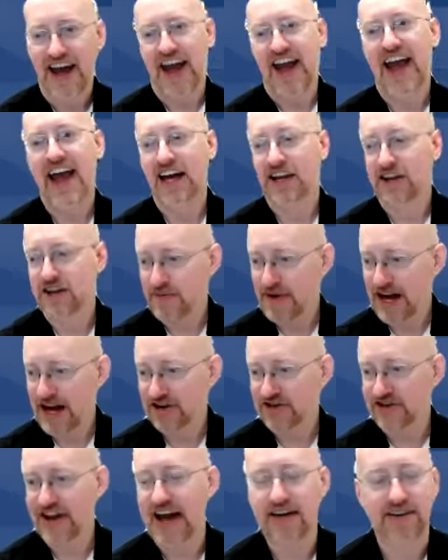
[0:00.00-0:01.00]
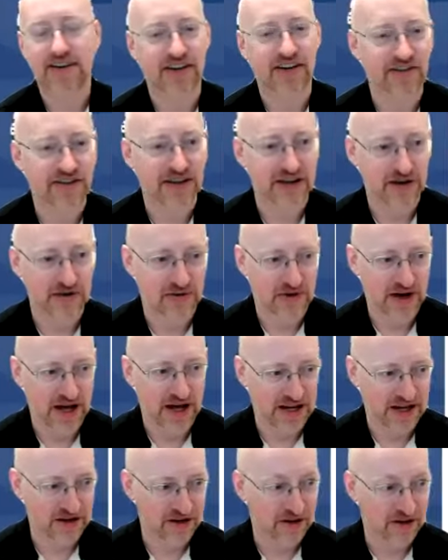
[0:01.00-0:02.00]
And imagine having to sit
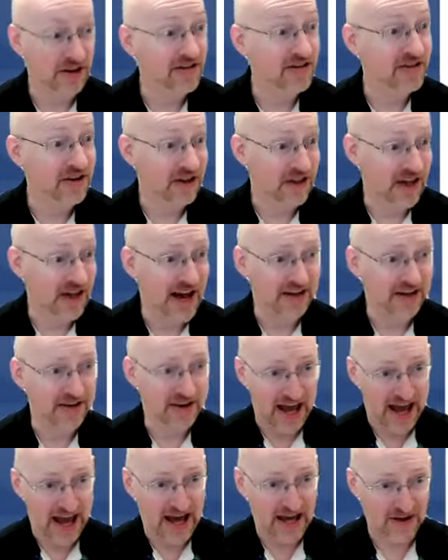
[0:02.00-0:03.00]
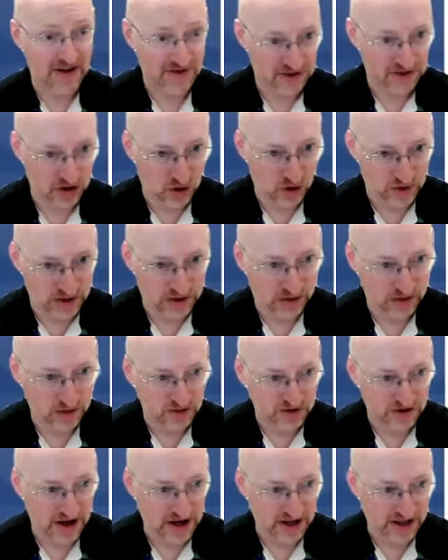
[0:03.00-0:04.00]
and listen to that as you're going through
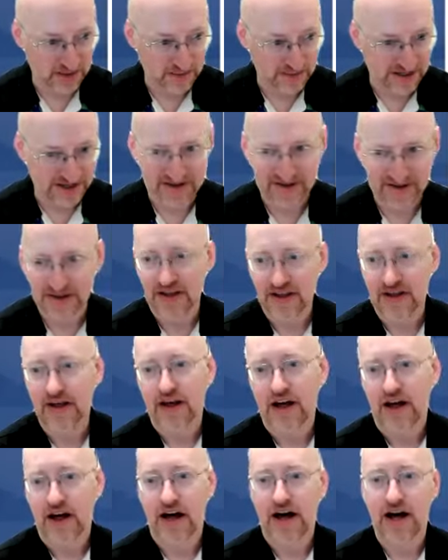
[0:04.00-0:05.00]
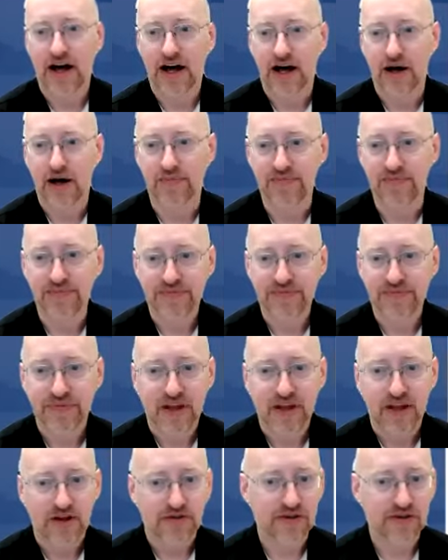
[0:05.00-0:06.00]
a document.
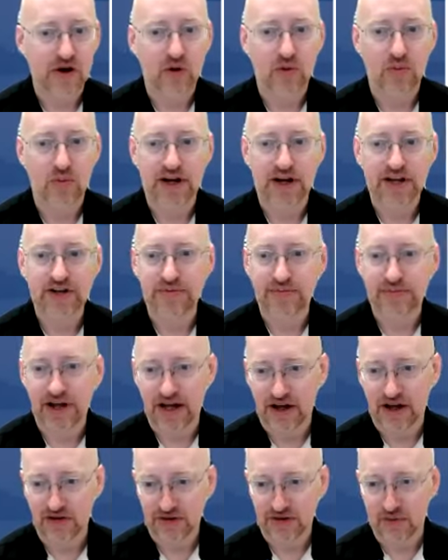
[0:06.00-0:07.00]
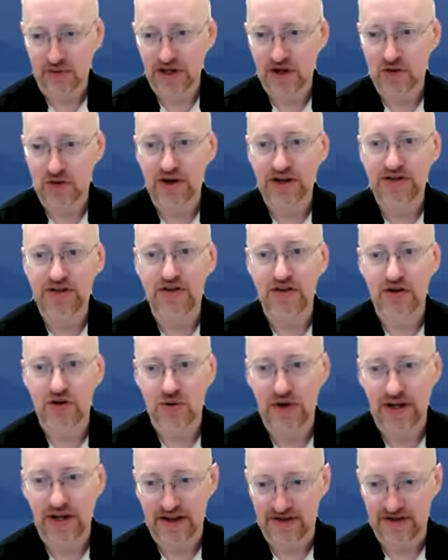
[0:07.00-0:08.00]
So what you want to
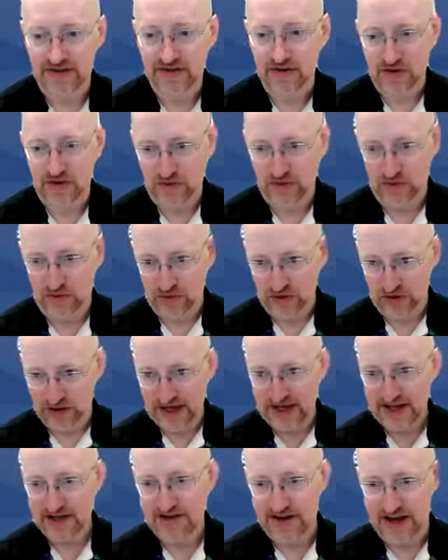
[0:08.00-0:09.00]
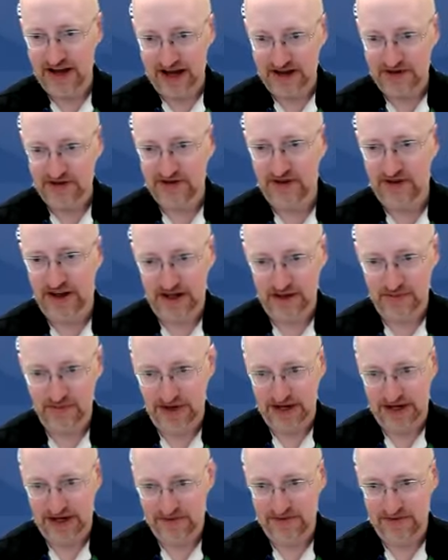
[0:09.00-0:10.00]
do is link text, like in
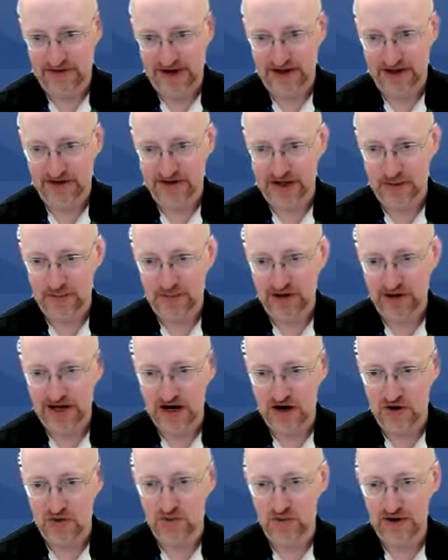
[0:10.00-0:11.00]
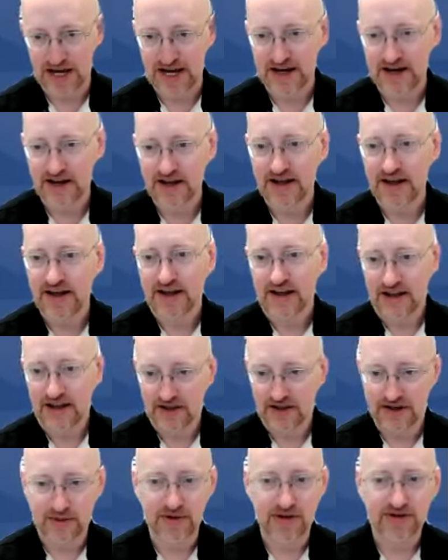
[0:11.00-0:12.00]
my final example here, read
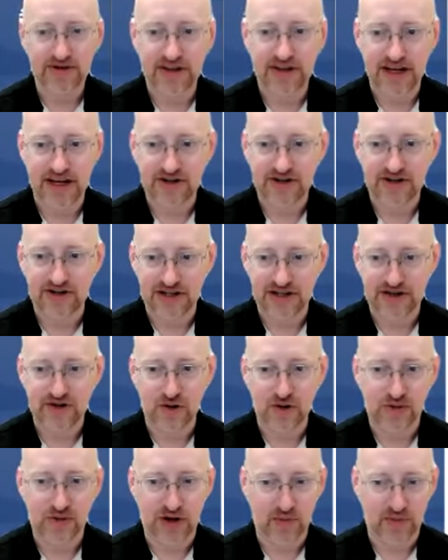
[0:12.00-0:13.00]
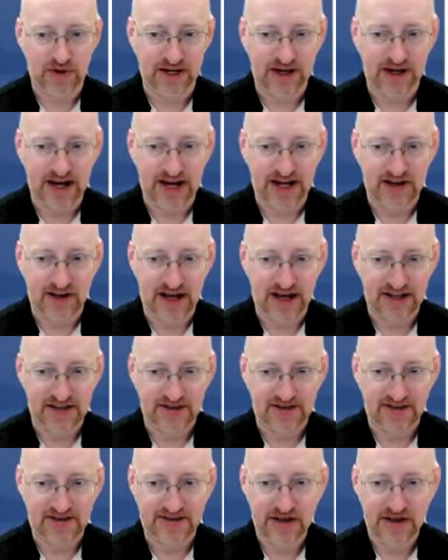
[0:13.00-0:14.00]
the WCAG 2.1
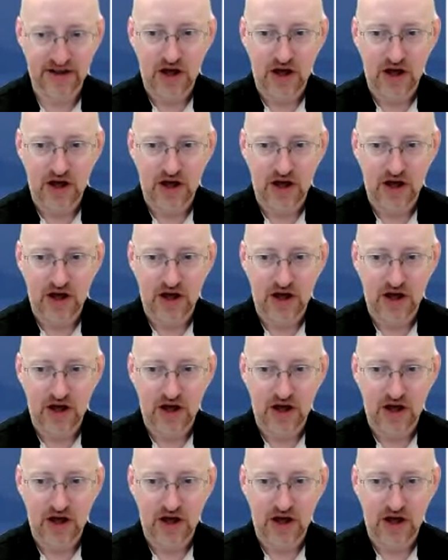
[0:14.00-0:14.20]
guidelines.